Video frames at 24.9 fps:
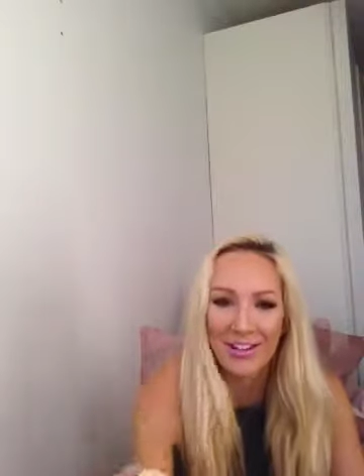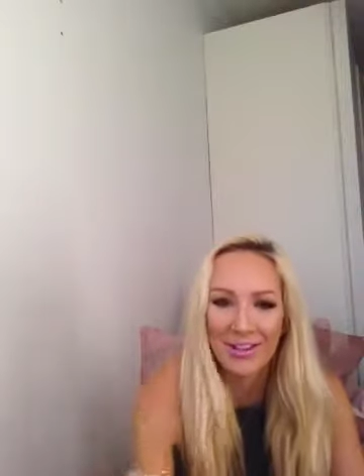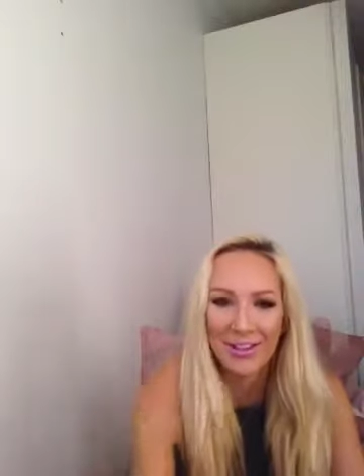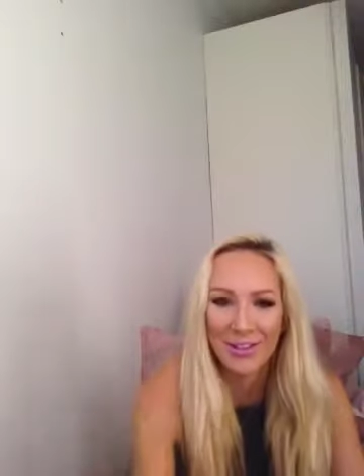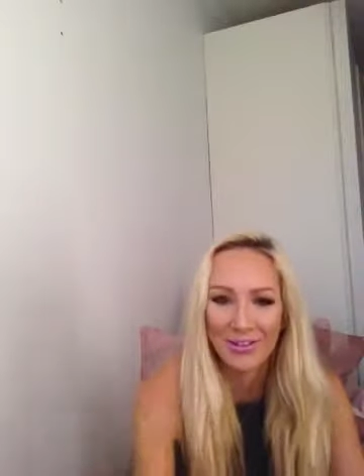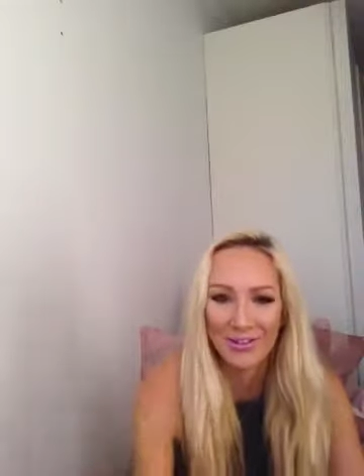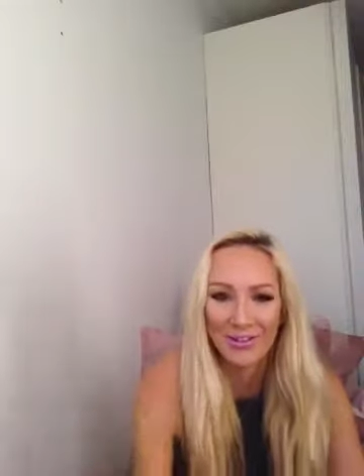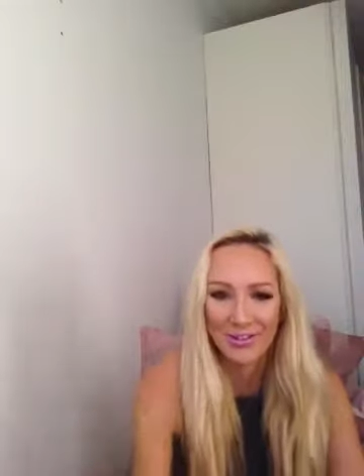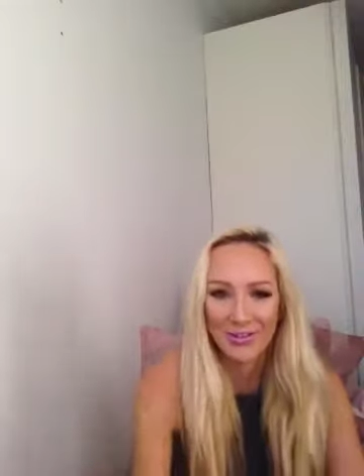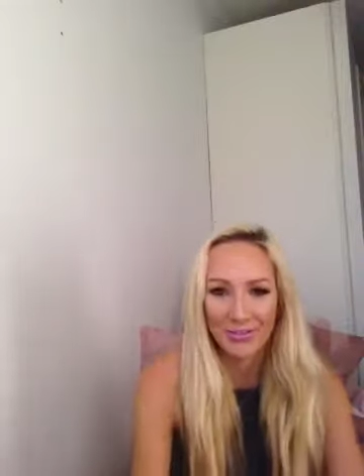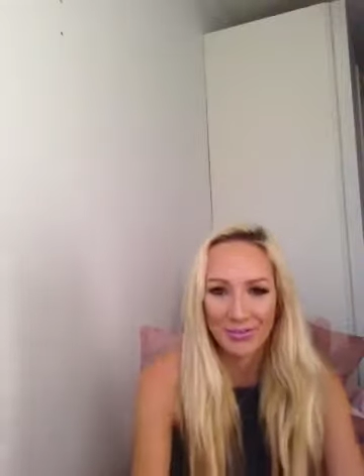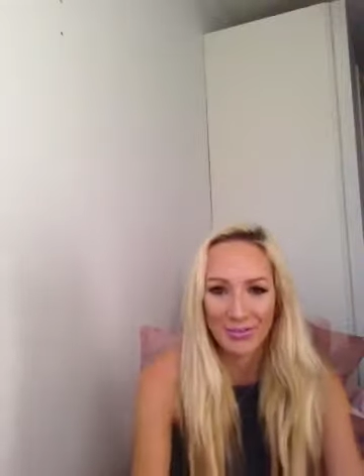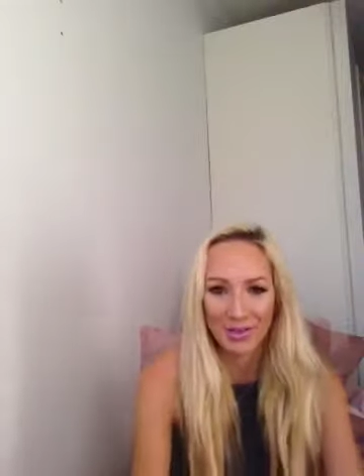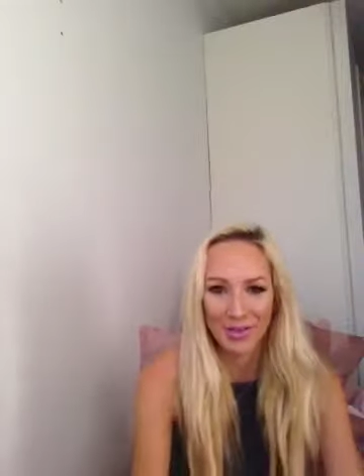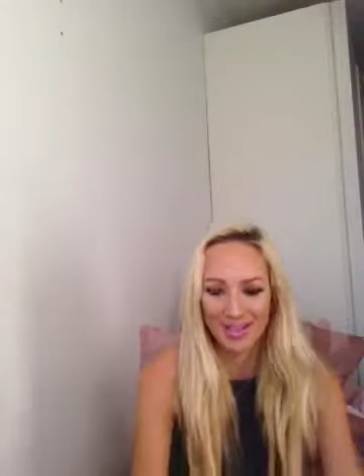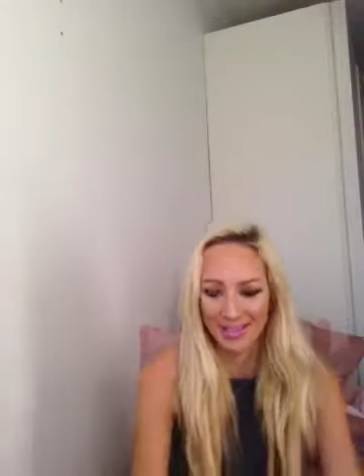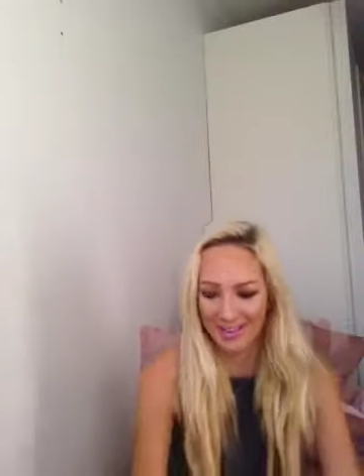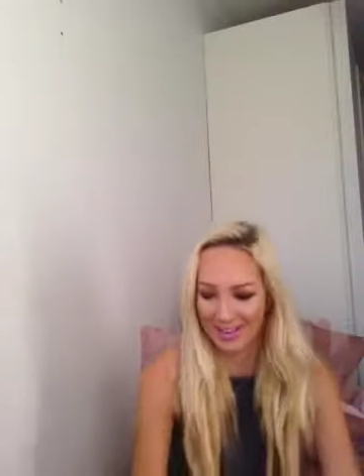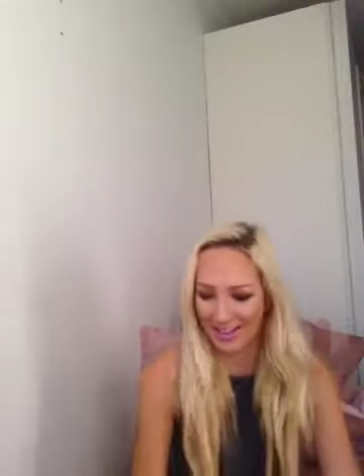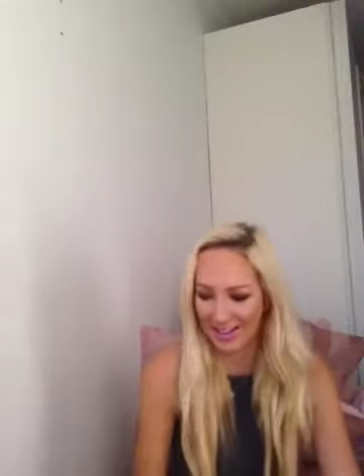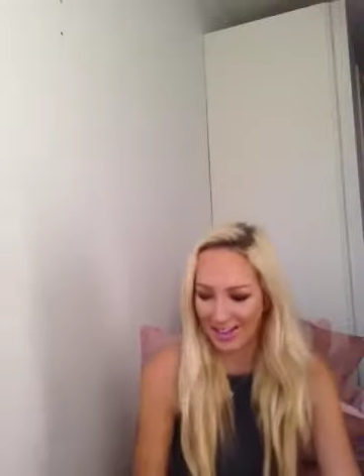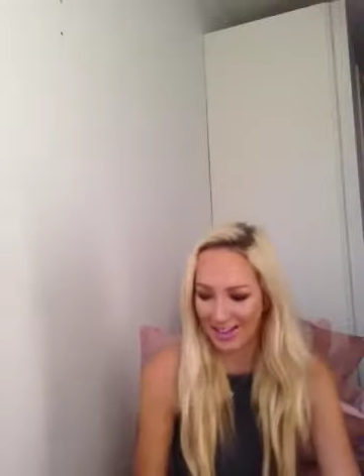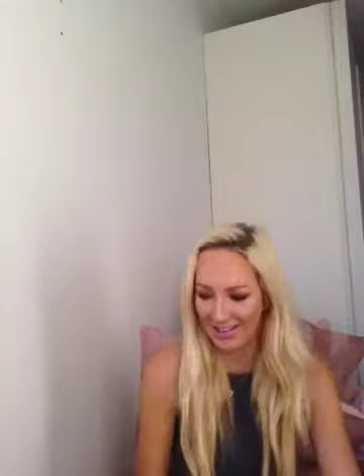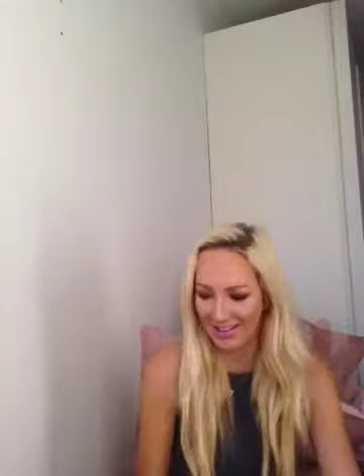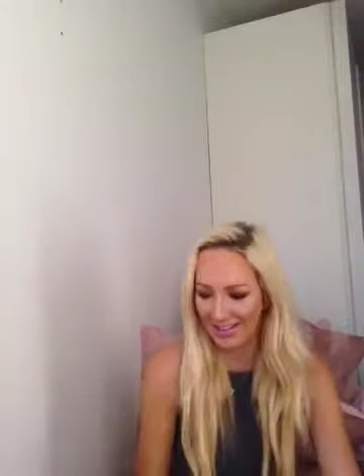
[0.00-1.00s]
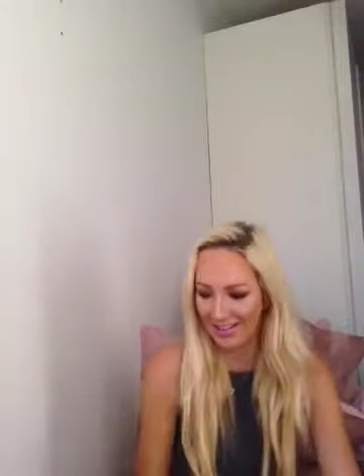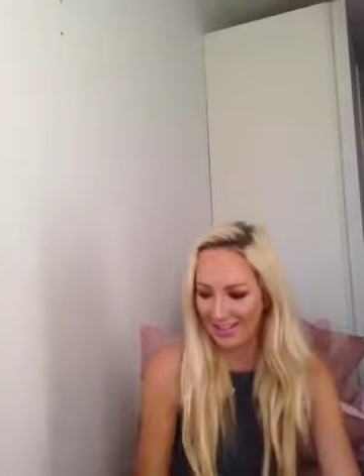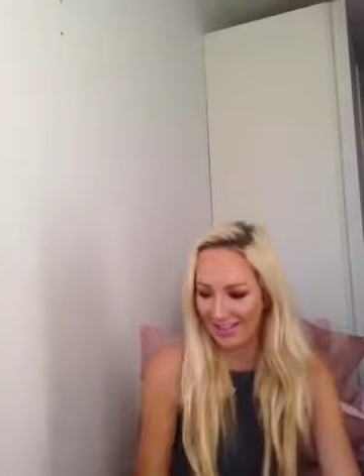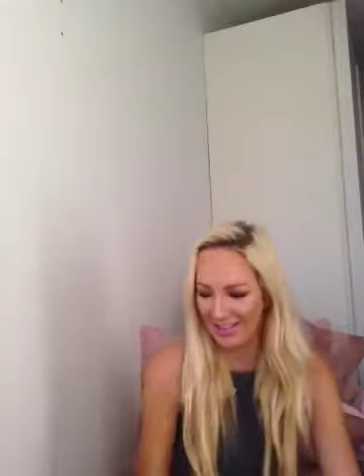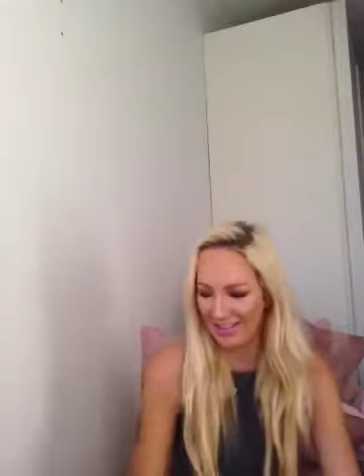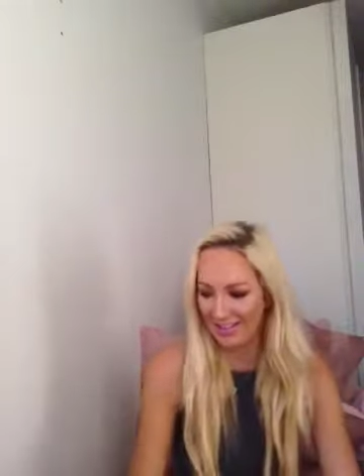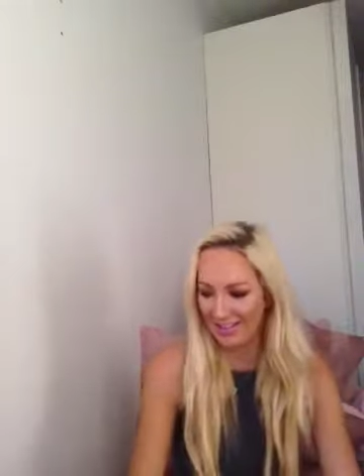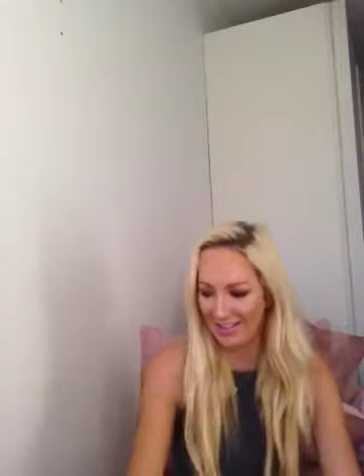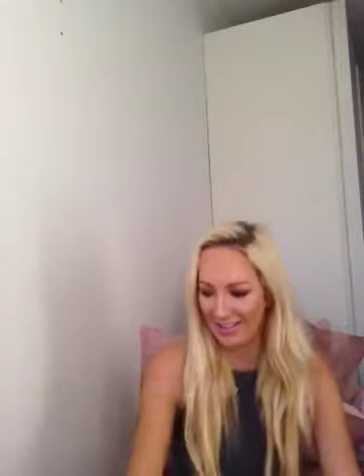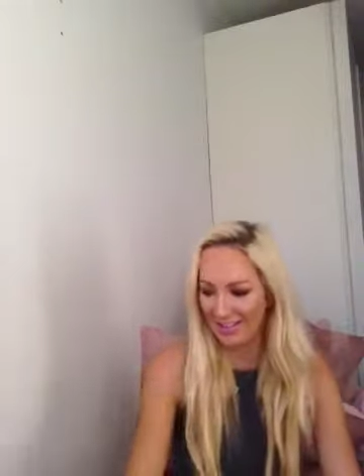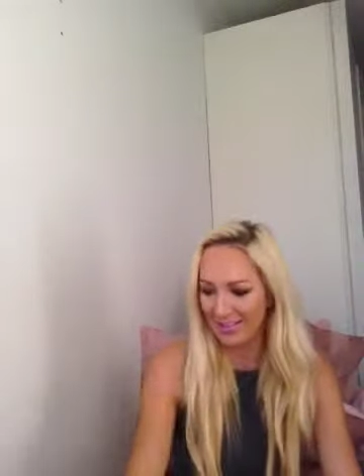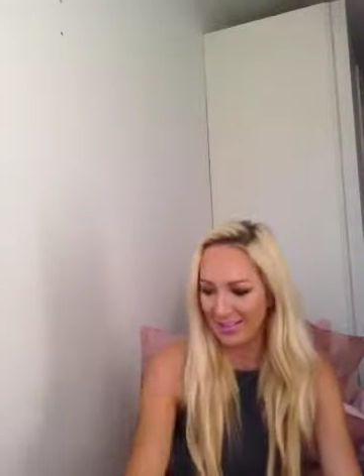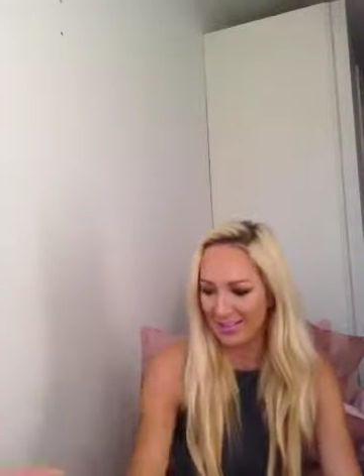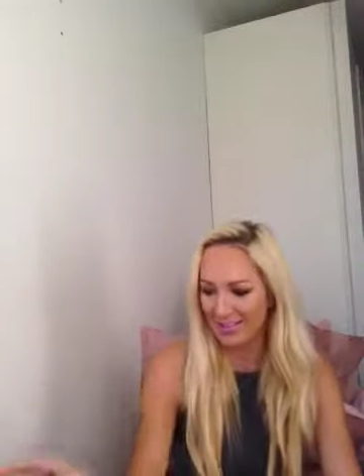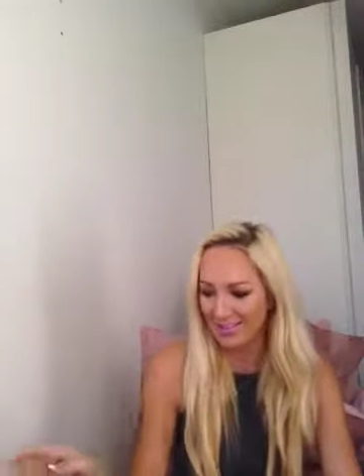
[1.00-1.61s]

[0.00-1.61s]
you what it's